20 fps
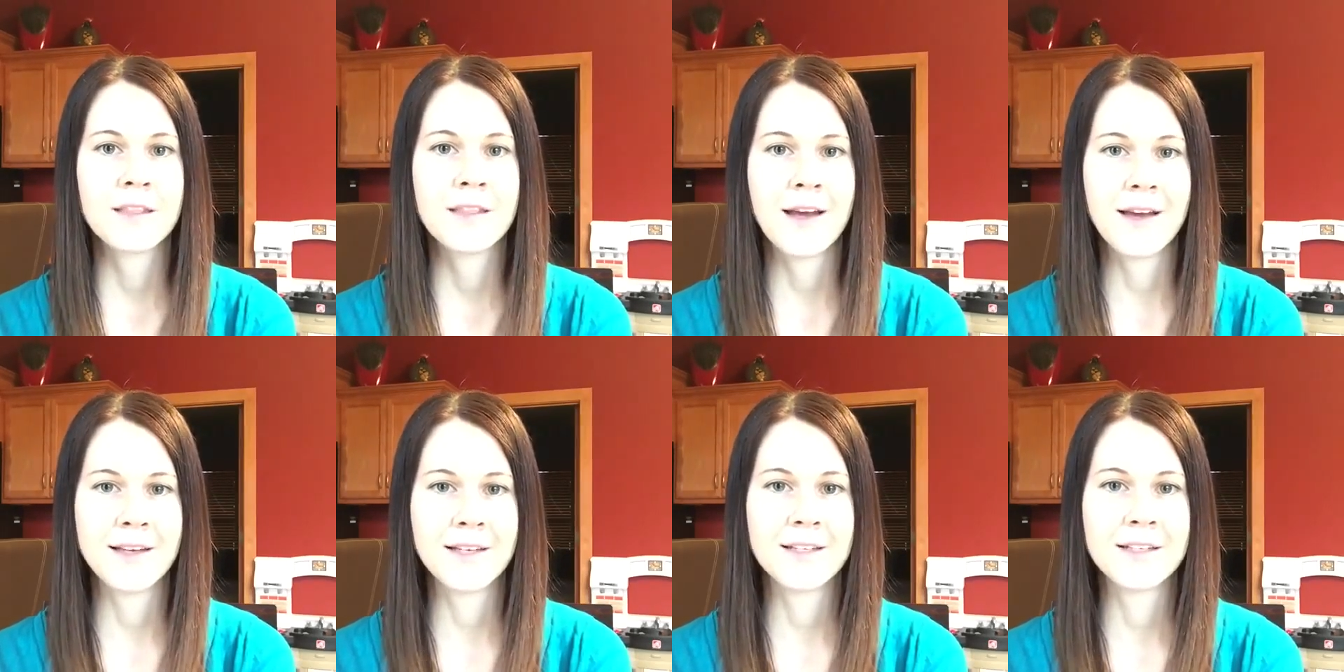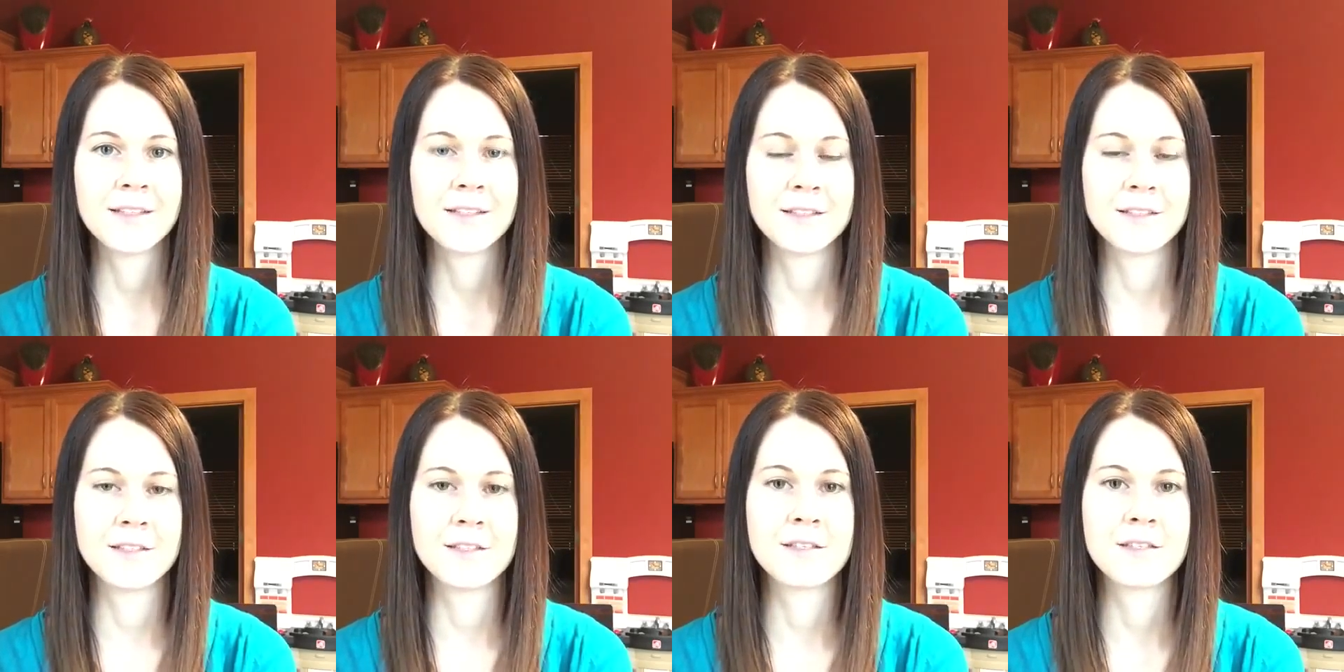
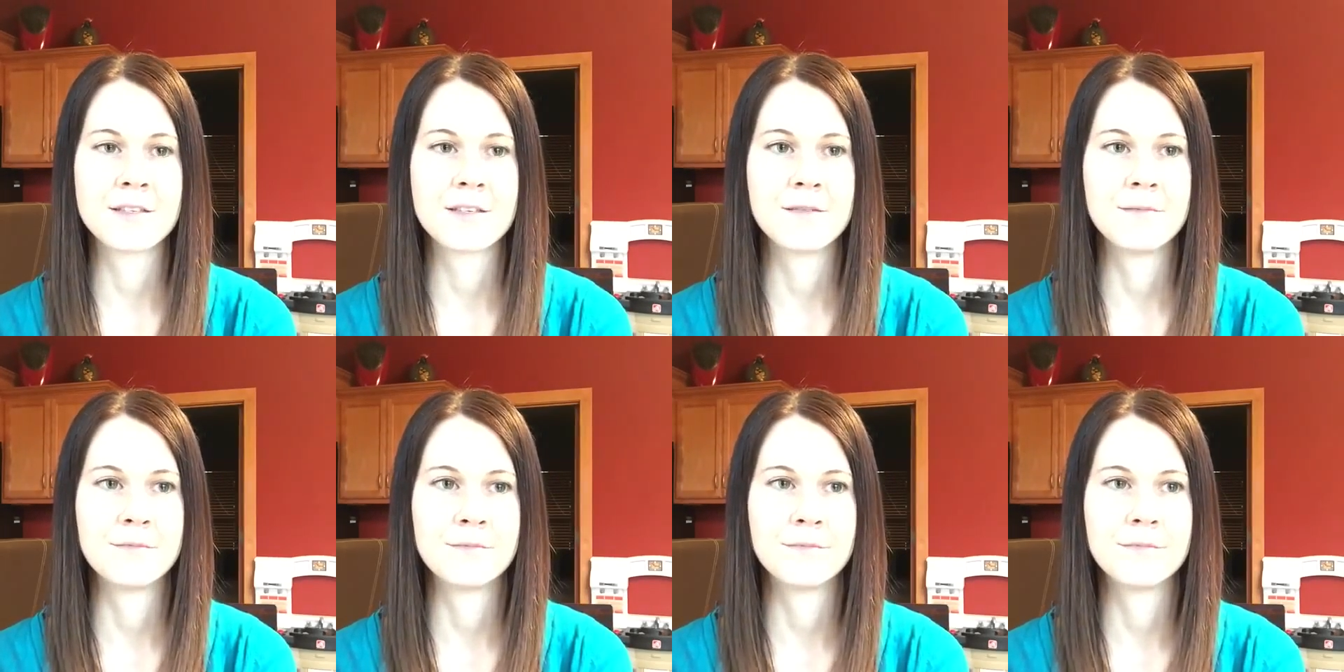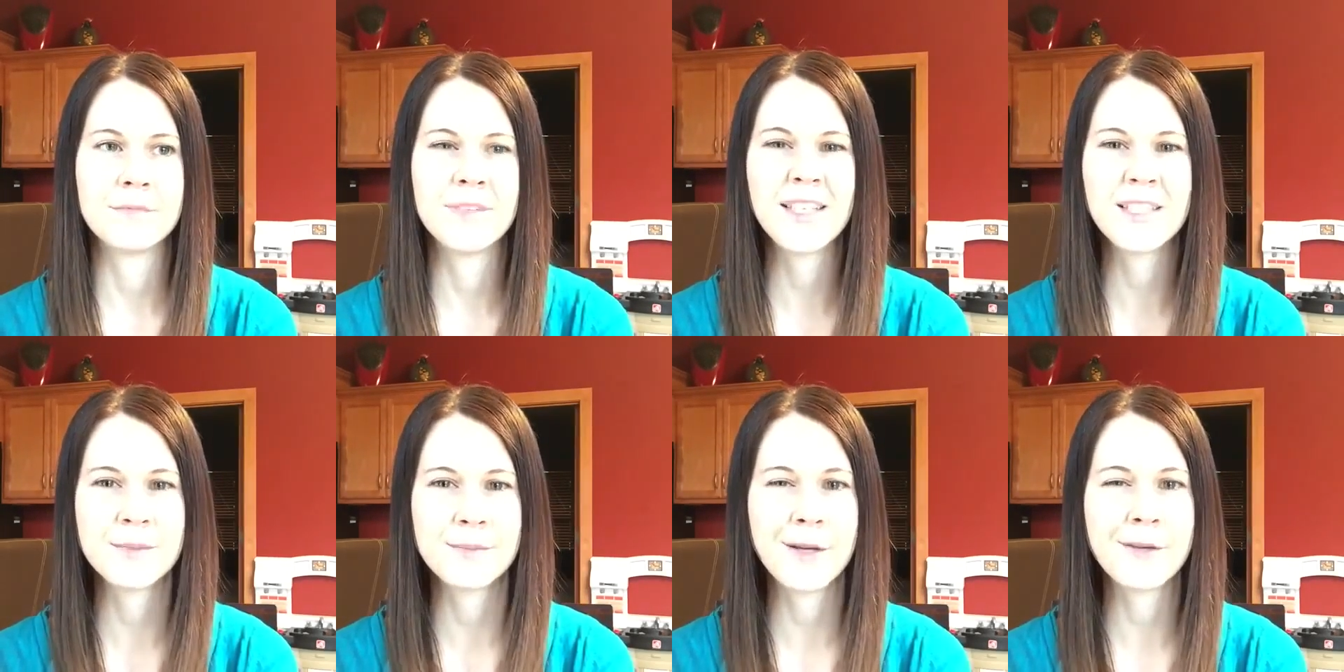
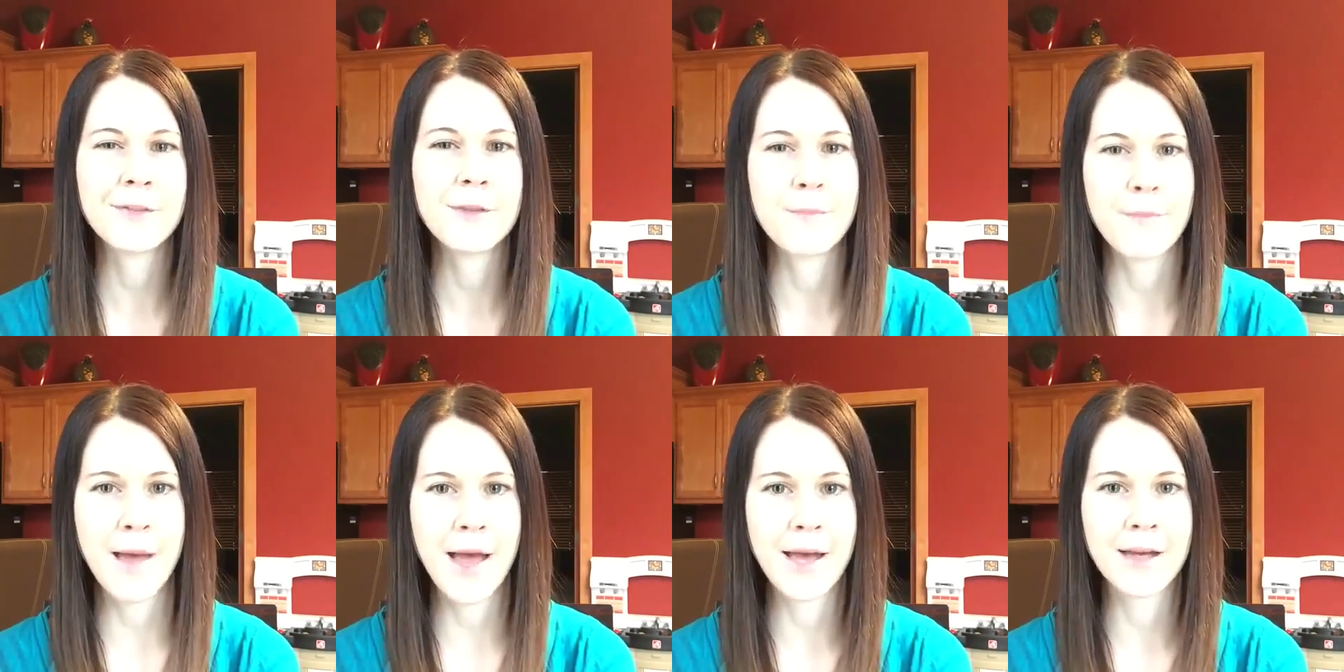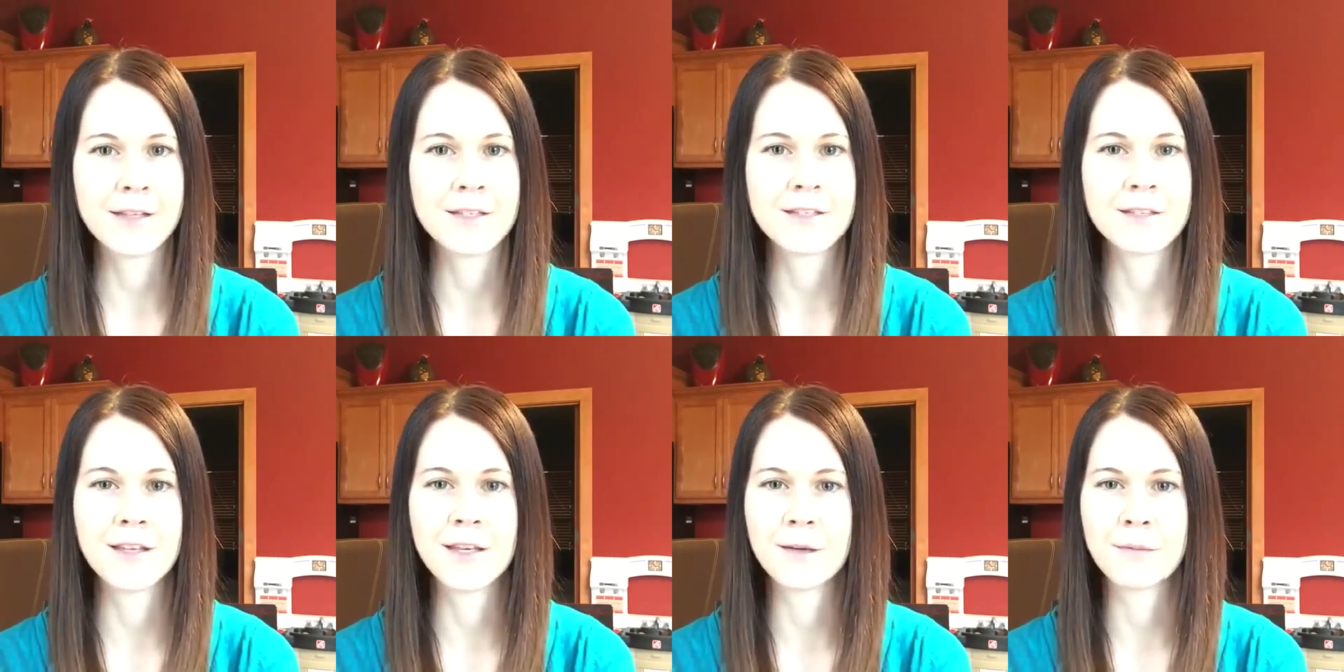that's about the
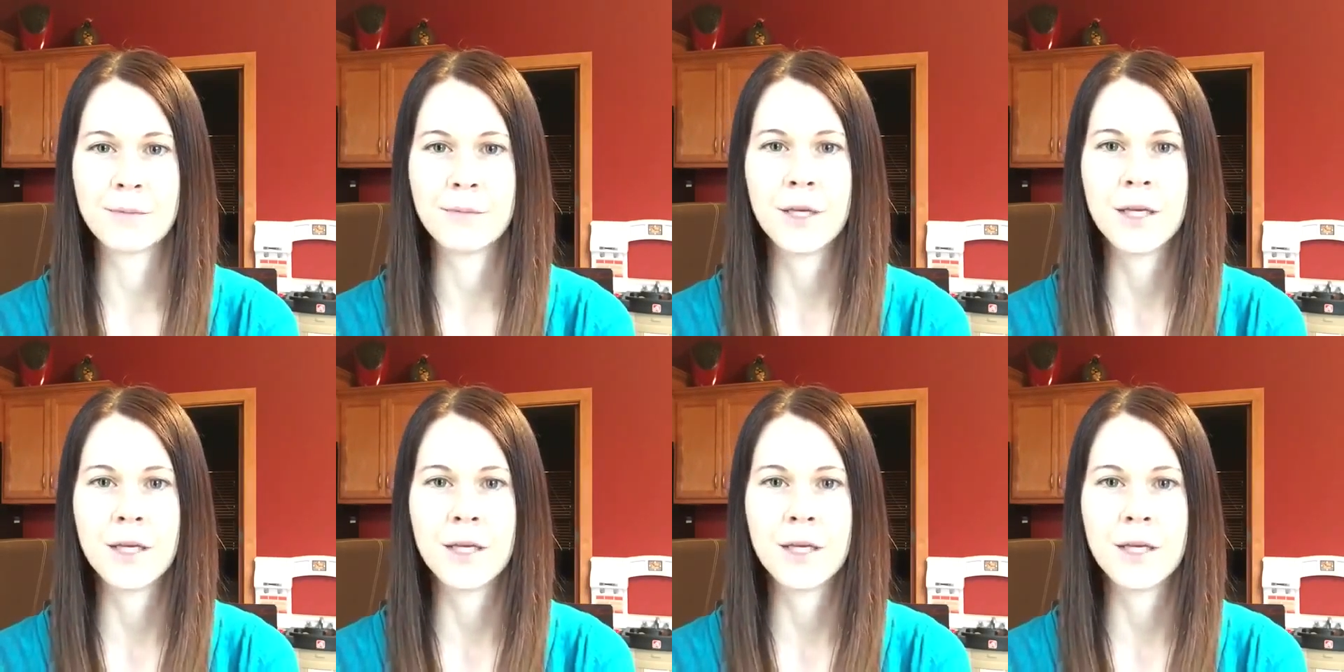max. Like